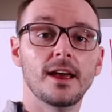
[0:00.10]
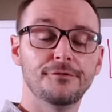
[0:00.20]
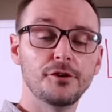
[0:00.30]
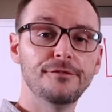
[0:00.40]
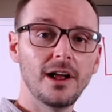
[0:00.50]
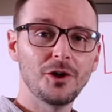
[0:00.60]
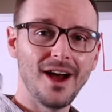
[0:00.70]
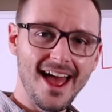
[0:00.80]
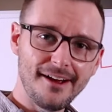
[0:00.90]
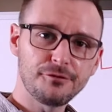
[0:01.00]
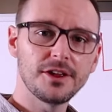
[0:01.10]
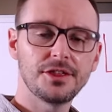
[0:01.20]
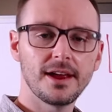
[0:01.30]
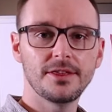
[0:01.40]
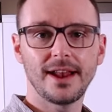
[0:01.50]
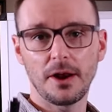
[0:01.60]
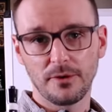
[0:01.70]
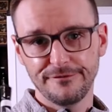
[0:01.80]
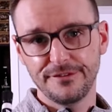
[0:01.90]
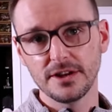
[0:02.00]
If you follow everything that I
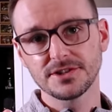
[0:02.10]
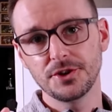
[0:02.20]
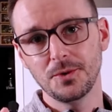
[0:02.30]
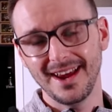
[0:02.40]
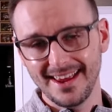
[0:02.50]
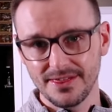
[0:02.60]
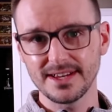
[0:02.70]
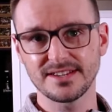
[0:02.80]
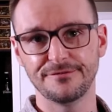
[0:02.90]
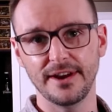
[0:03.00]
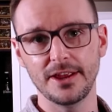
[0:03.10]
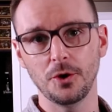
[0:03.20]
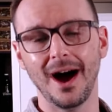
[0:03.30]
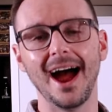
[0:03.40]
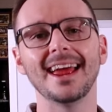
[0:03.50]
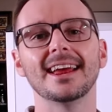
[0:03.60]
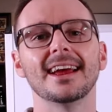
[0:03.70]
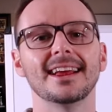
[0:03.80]
reveal to you in this video, I